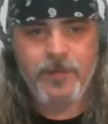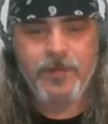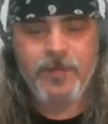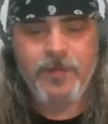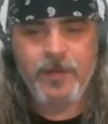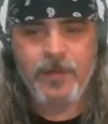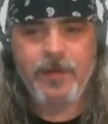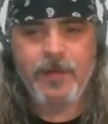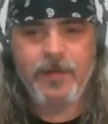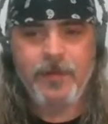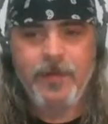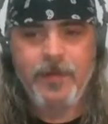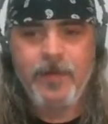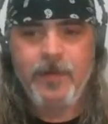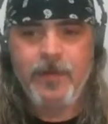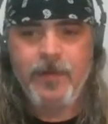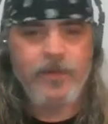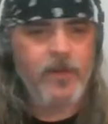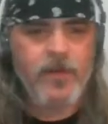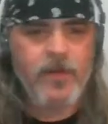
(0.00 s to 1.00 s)
Yeah.
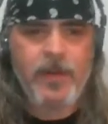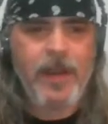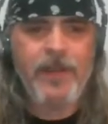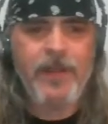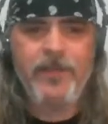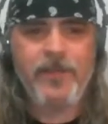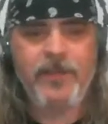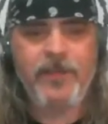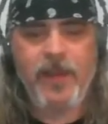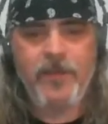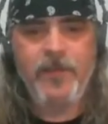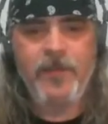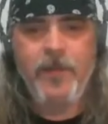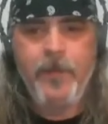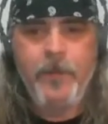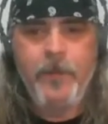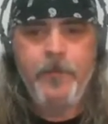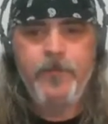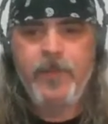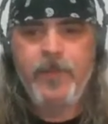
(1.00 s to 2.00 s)
There's all kinds of stuff.
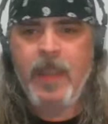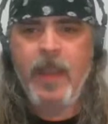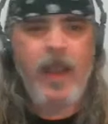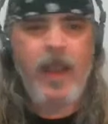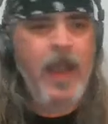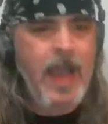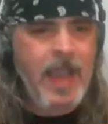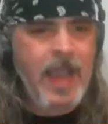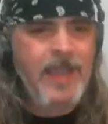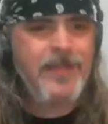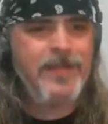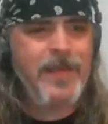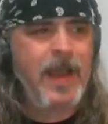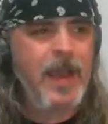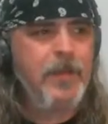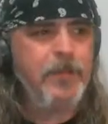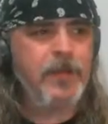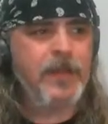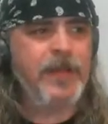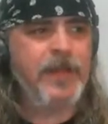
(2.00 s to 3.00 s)

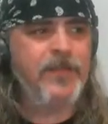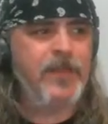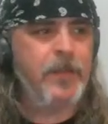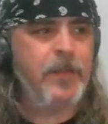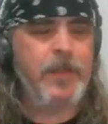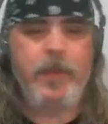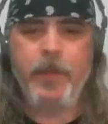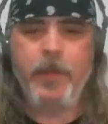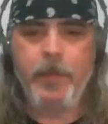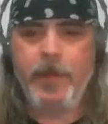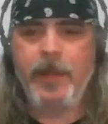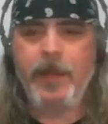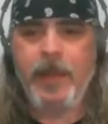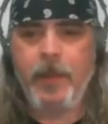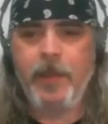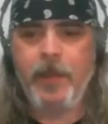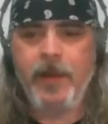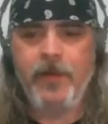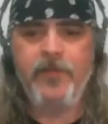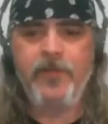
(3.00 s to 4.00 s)
I believe that people have been
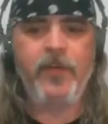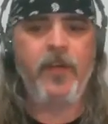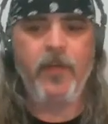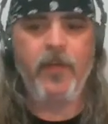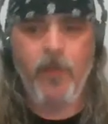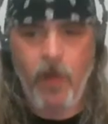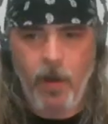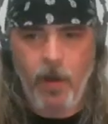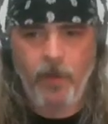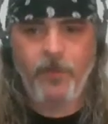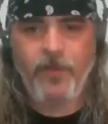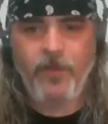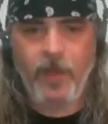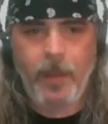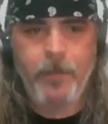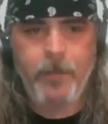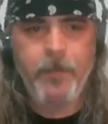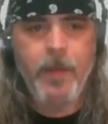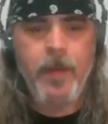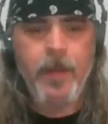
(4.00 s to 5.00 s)
coming here for a long
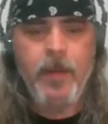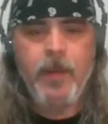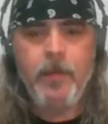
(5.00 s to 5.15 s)
time.